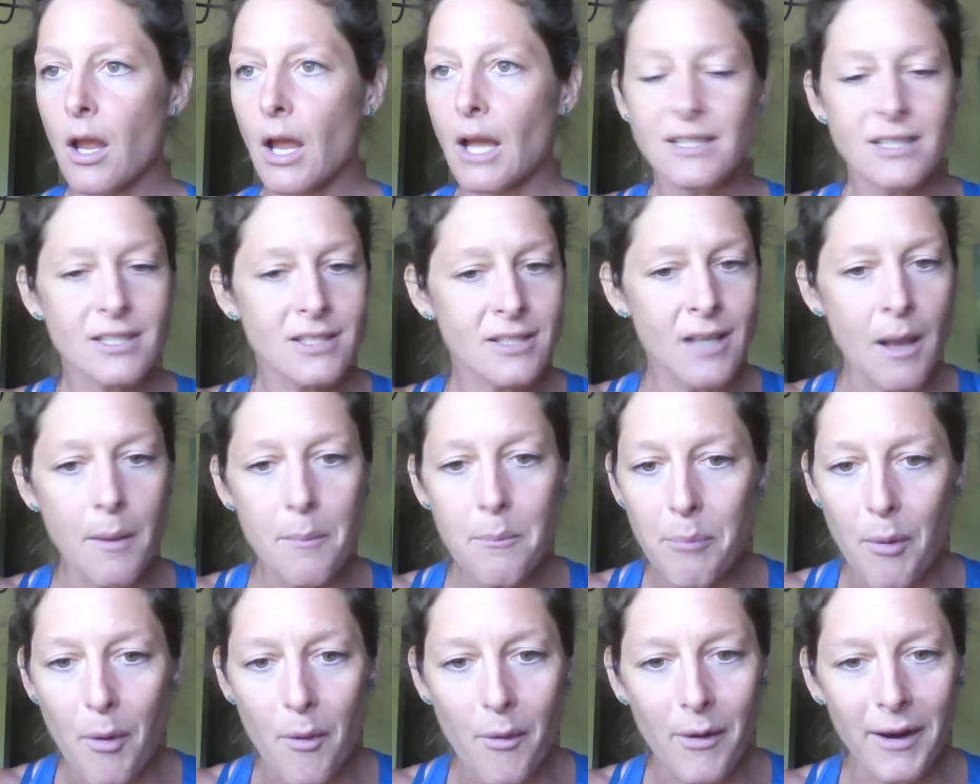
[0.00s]
At
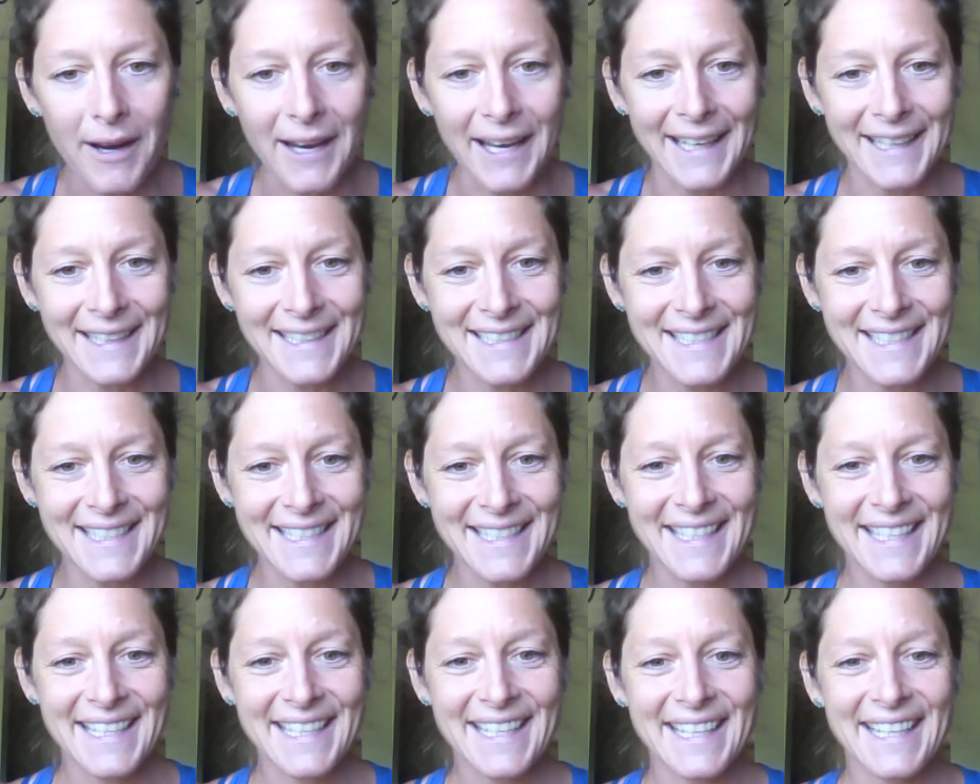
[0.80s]
some point,
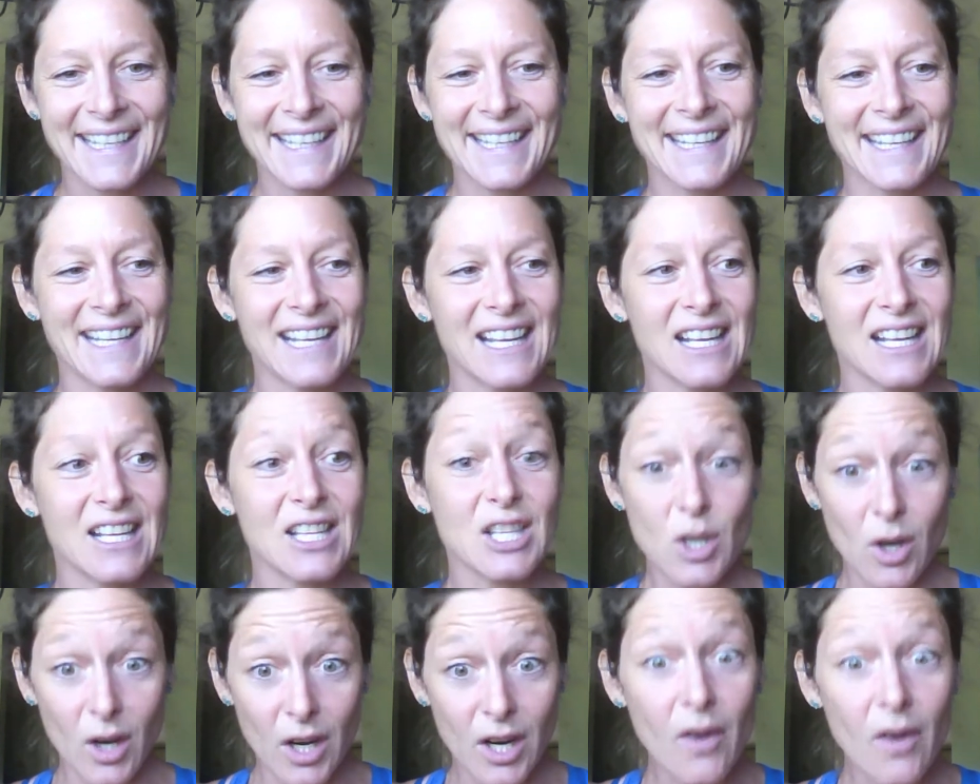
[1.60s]

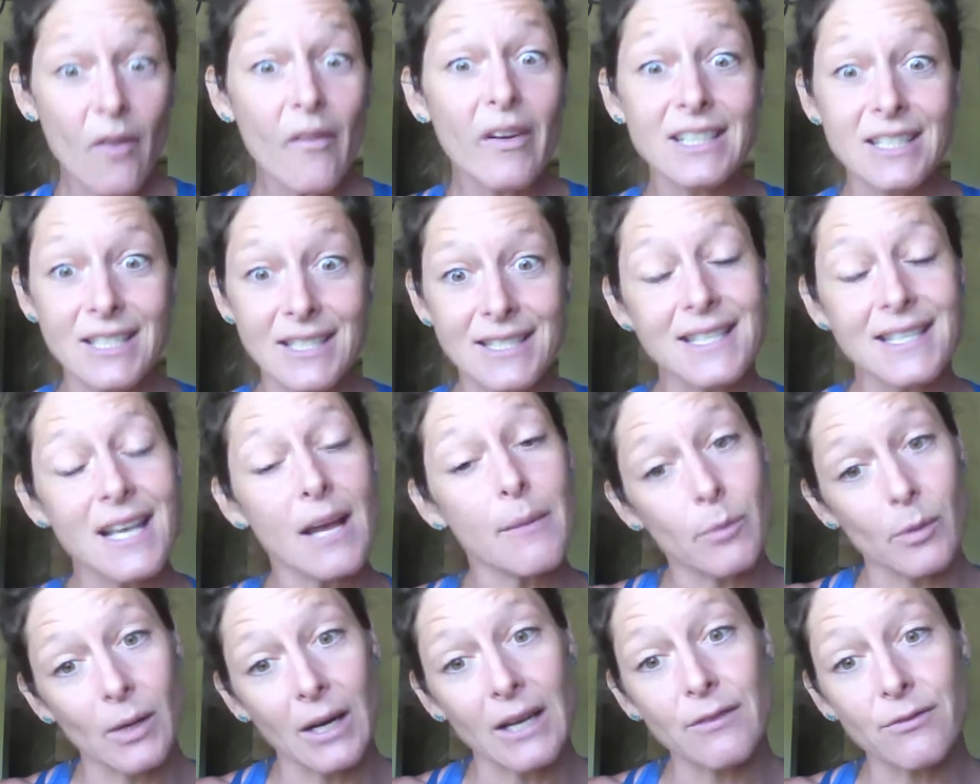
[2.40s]
you're going to
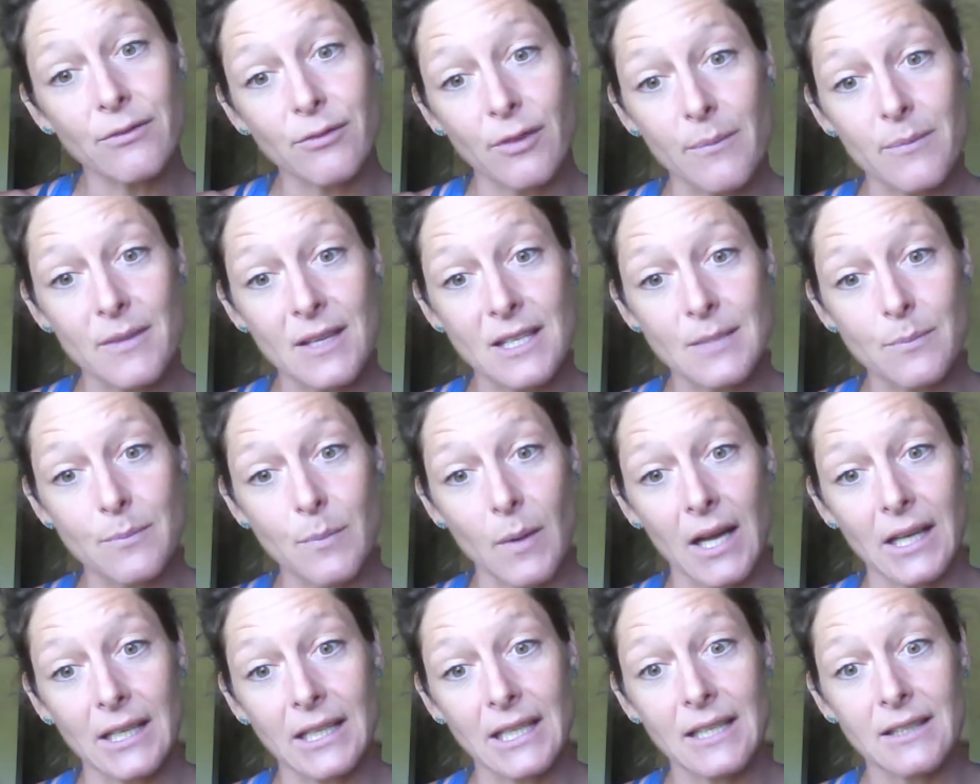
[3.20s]
separate from this
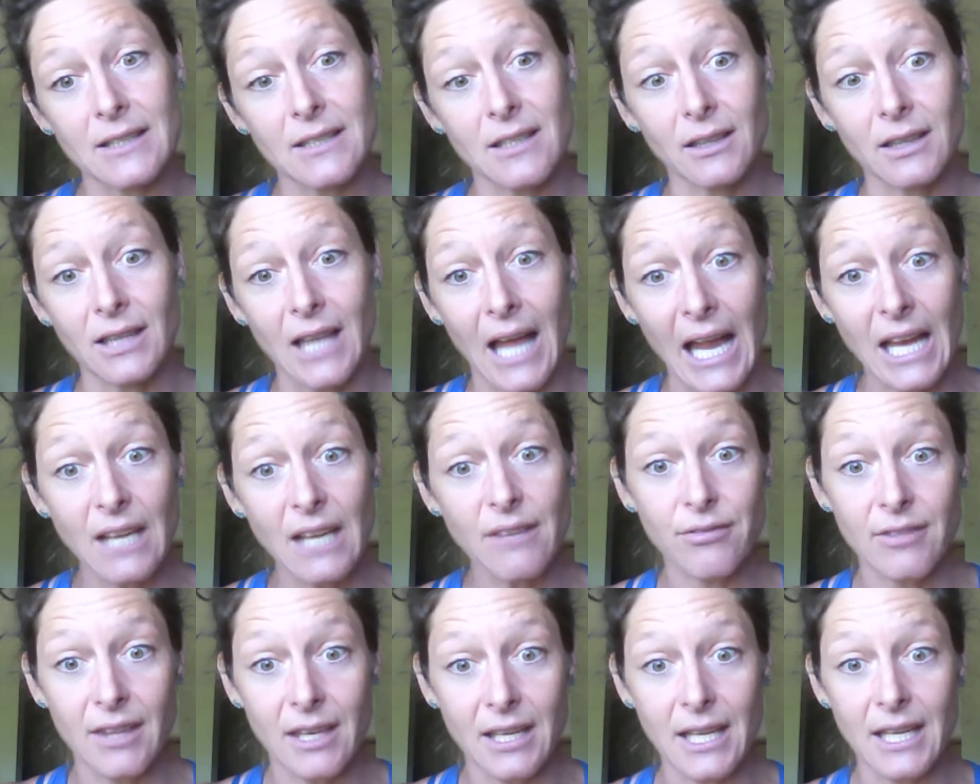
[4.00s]
body and the
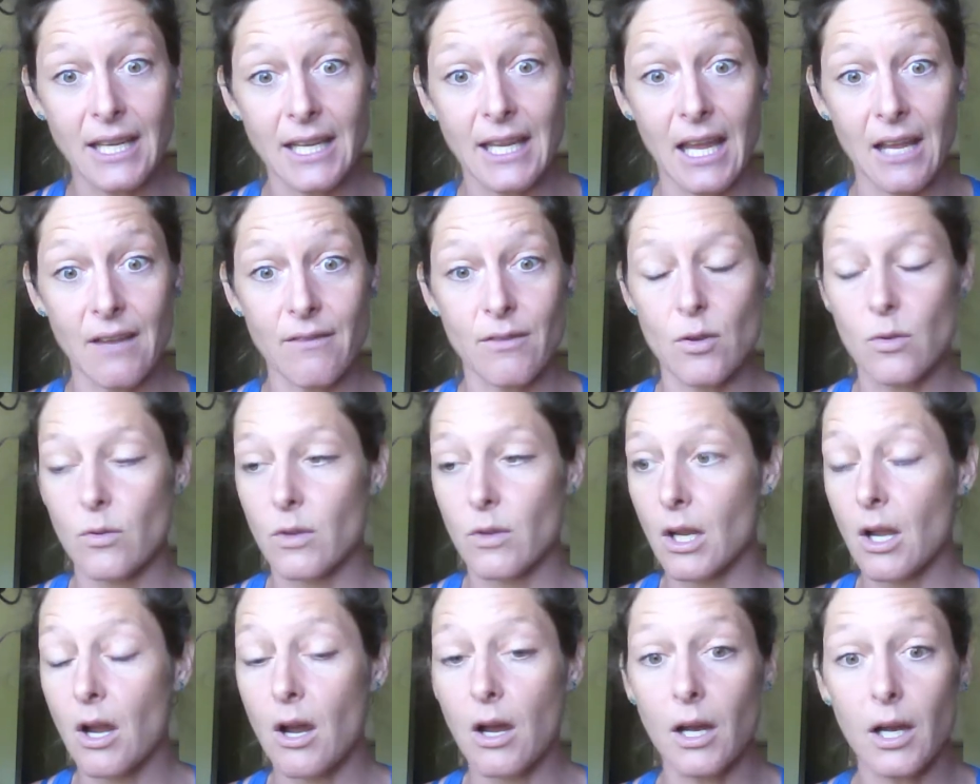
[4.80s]
life that it gave you,
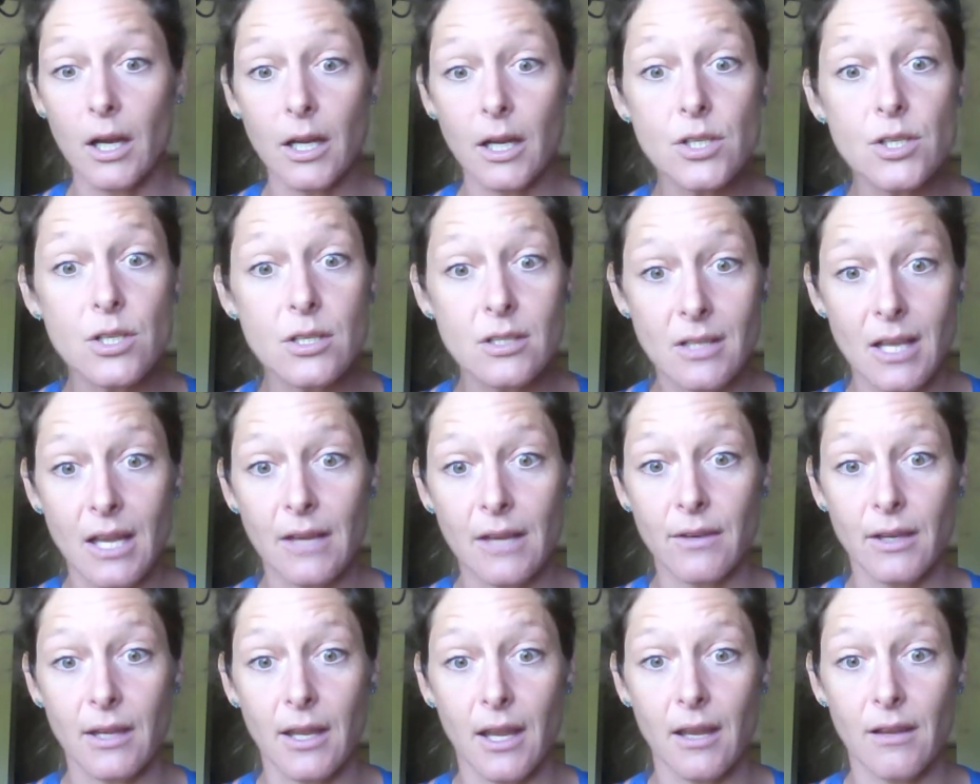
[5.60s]
the conscious
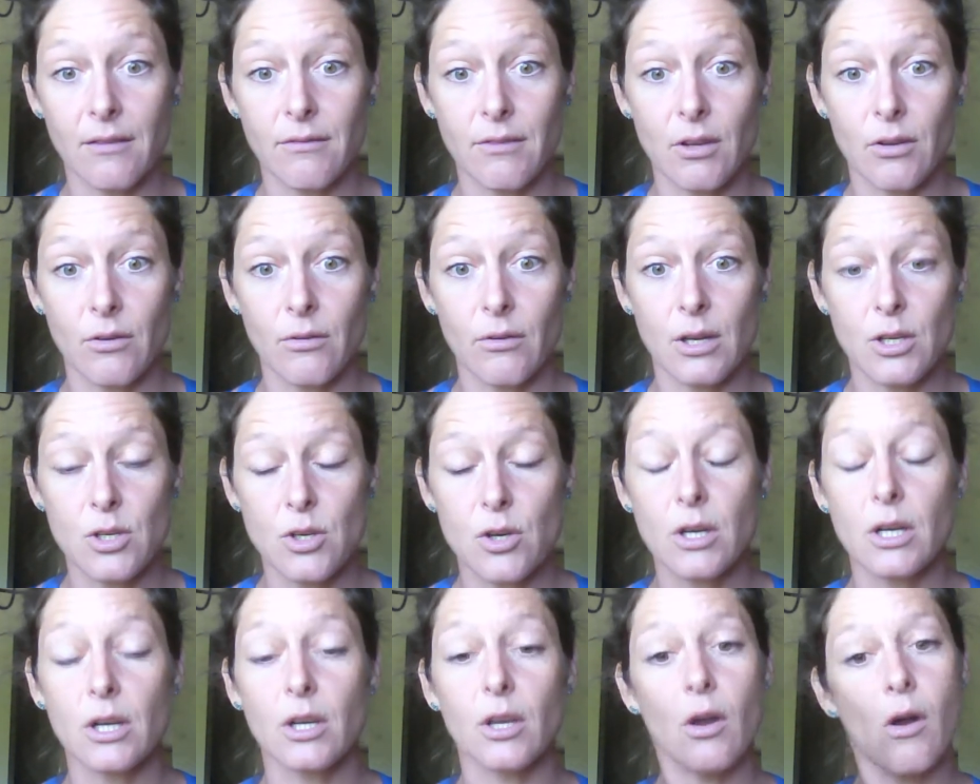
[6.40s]
life it gave you. And
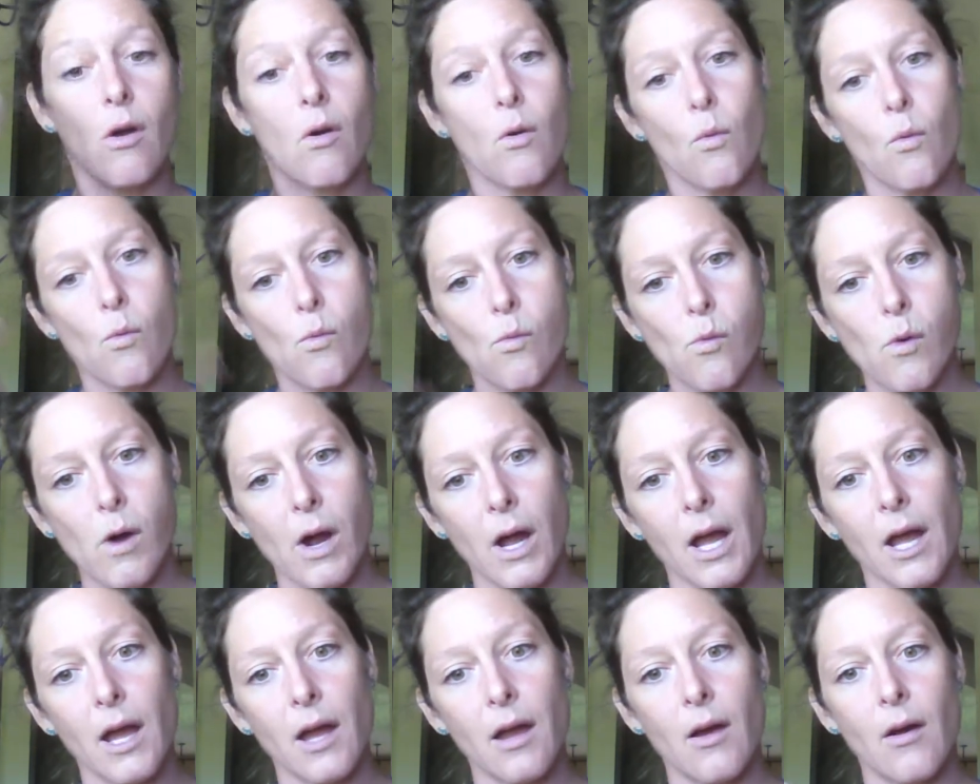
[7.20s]
you're going to go,
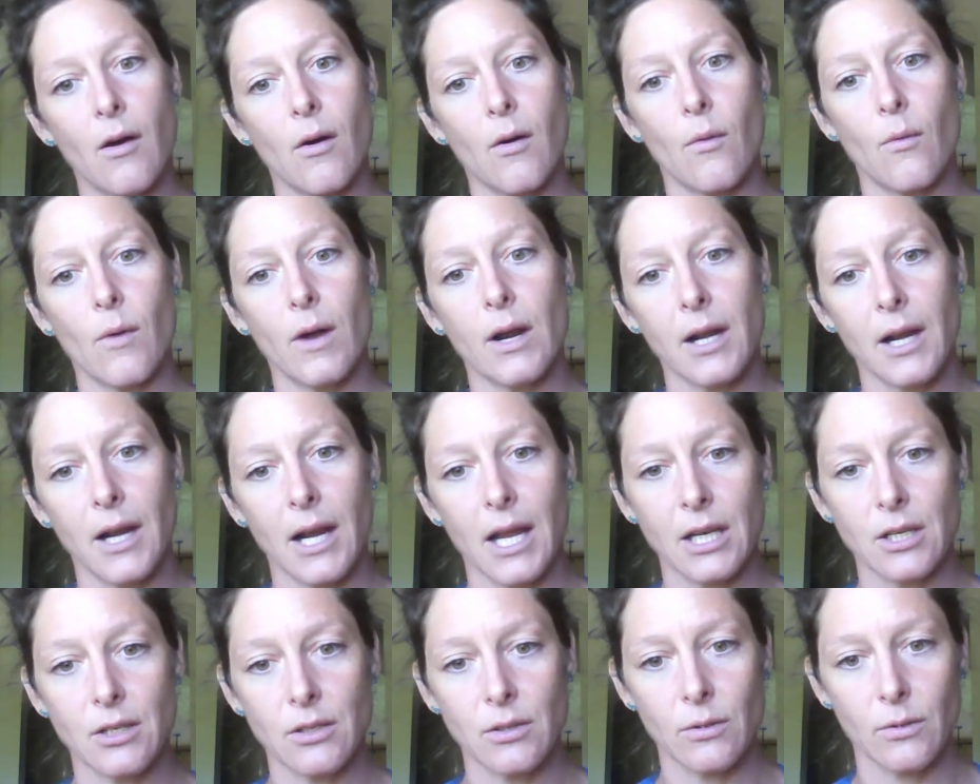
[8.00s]
wow, what did
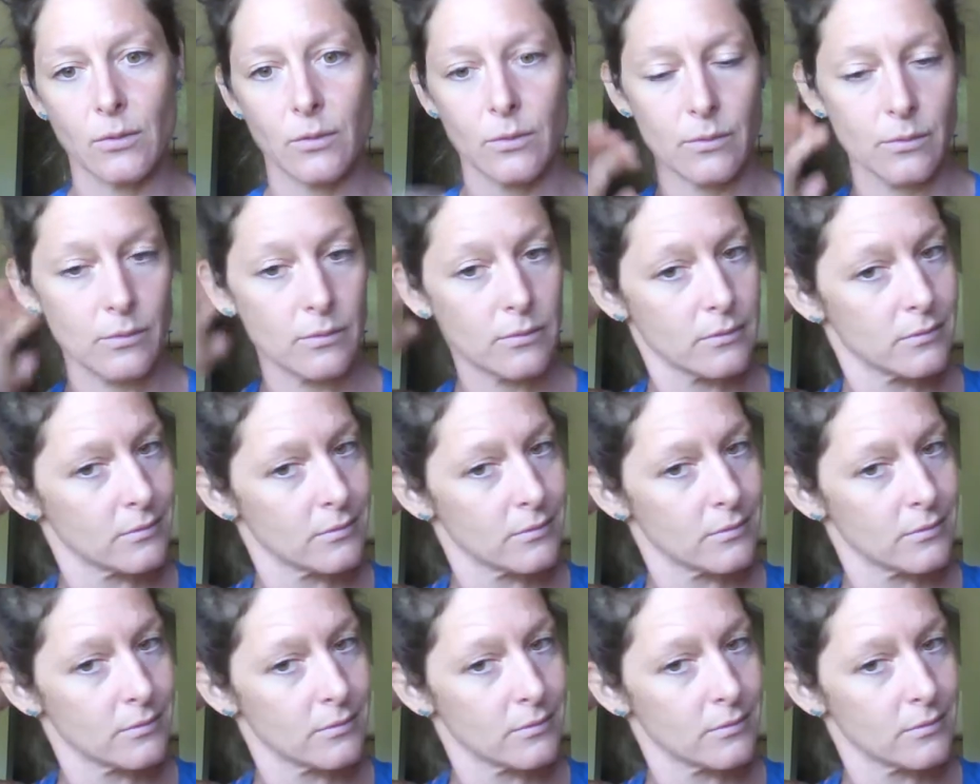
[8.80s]
I do?